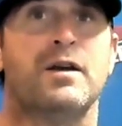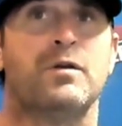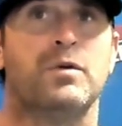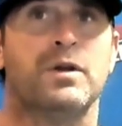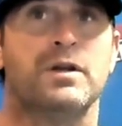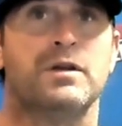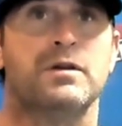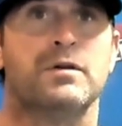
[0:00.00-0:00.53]

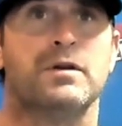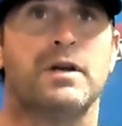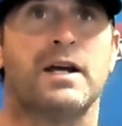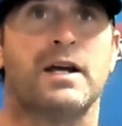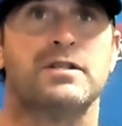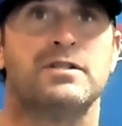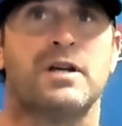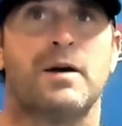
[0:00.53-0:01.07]
really do a
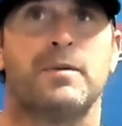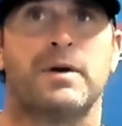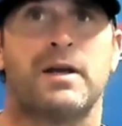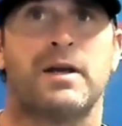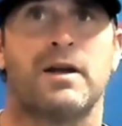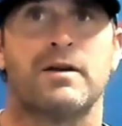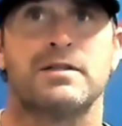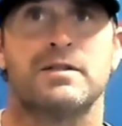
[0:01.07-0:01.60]
nice job of
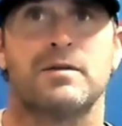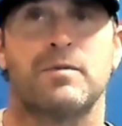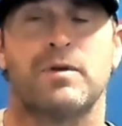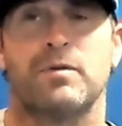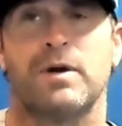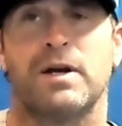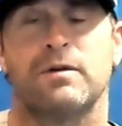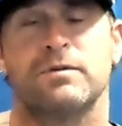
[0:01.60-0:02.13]
carrying some of the
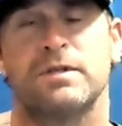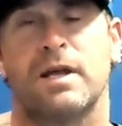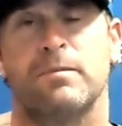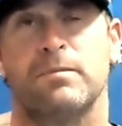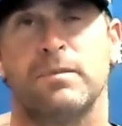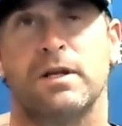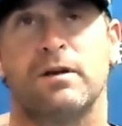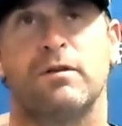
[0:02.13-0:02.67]
weight. It was that
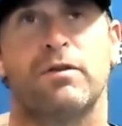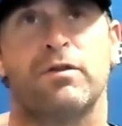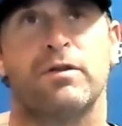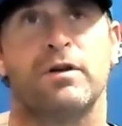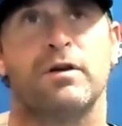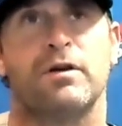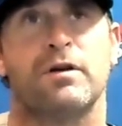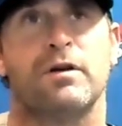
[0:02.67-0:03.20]
middle
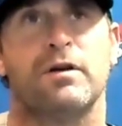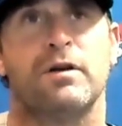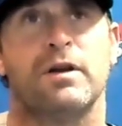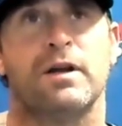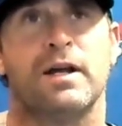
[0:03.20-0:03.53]
third.